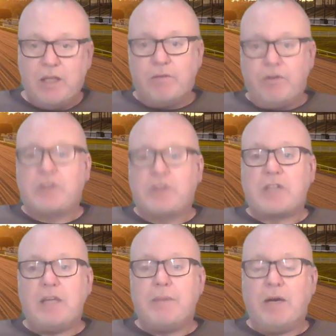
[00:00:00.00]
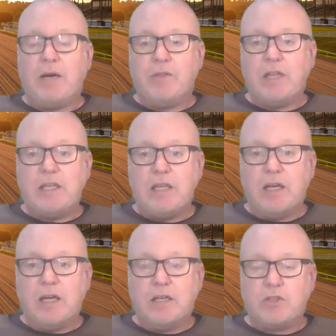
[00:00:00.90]
Firstly, about
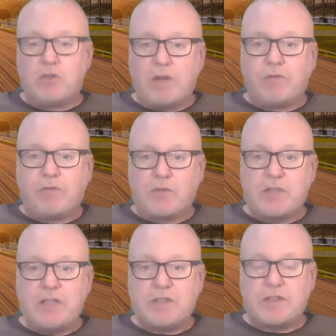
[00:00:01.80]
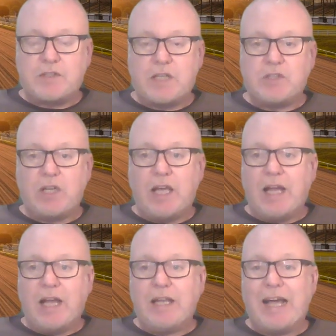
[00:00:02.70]
the dreadful scenes at Sedgie
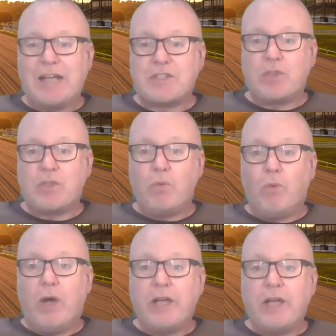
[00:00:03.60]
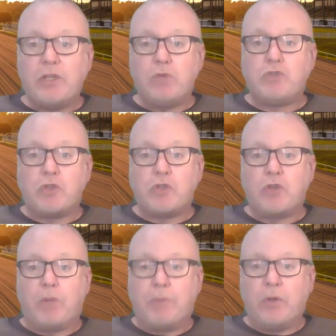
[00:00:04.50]
and as to why you should
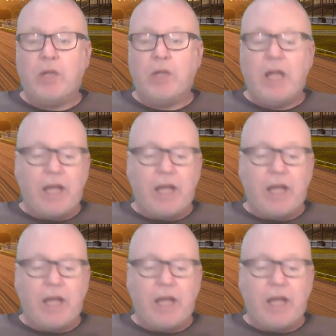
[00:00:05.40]
not punt.